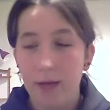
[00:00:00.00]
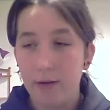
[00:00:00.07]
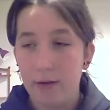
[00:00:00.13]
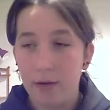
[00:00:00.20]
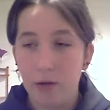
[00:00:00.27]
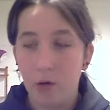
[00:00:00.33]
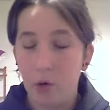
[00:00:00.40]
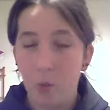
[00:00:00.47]

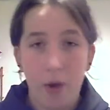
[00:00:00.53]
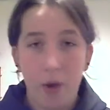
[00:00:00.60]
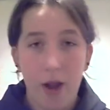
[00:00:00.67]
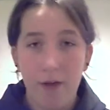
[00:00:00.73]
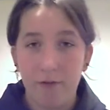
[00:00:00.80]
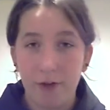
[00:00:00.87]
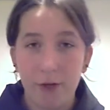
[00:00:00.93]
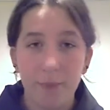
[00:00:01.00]
ending or
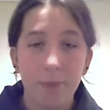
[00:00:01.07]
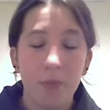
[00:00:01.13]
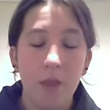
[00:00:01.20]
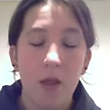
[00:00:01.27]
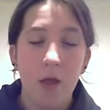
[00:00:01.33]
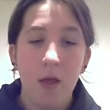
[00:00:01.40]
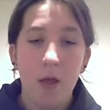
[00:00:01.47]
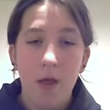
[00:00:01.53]
whatever
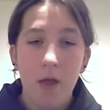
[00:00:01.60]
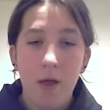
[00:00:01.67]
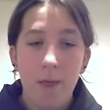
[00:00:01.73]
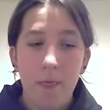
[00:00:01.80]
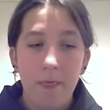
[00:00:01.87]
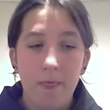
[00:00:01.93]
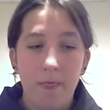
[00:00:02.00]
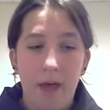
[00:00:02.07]

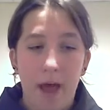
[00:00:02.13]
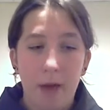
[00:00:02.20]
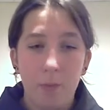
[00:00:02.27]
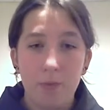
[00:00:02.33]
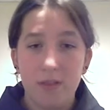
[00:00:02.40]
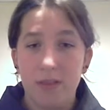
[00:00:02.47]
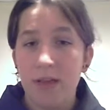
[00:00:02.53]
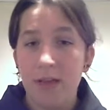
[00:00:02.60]

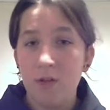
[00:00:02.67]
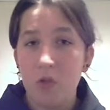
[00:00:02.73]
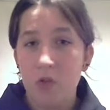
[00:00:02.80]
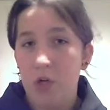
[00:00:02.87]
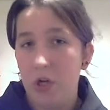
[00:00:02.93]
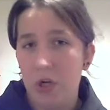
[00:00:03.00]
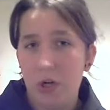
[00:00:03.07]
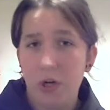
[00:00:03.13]
that was
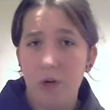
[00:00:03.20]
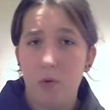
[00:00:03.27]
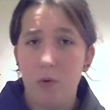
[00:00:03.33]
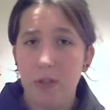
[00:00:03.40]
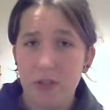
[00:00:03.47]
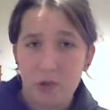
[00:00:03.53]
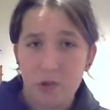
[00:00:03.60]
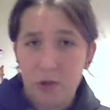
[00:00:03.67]
against her
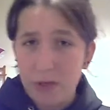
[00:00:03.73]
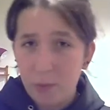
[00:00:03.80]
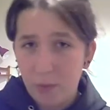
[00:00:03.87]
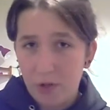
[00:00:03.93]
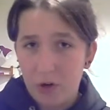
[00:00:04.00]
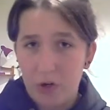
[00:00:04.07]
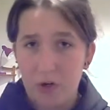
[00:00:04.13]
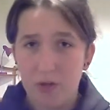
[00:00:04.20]
or
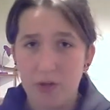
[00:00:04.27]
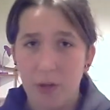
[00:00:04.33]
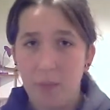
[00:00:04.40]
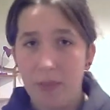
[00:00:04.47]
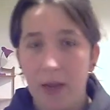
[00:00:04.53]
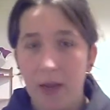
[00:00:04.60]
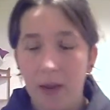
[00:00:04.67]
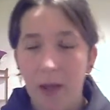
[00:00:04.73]
disagreed with her or
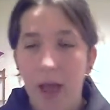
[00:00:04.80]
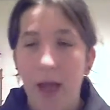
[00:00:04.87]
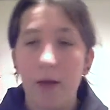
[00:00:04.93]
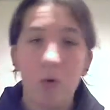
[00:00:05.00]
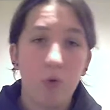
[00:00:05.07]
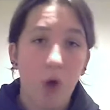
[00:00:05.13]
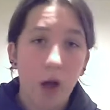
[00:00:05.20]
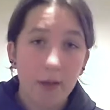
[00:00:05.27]
something
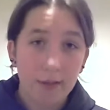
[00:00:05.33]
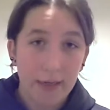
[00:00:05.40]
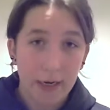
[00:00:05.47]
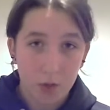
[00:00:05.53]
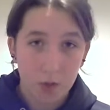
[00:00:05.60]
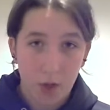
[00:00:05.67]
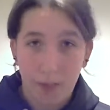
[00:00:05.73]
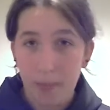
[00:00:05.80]
had
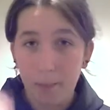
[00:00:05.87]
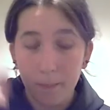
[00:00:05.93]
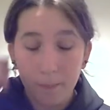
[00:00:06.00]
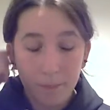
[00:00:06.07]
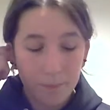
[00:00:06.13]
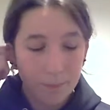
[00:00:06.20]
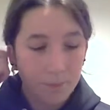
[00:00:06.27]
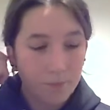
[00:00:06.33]
crosshairs on
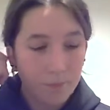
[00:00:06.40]
them.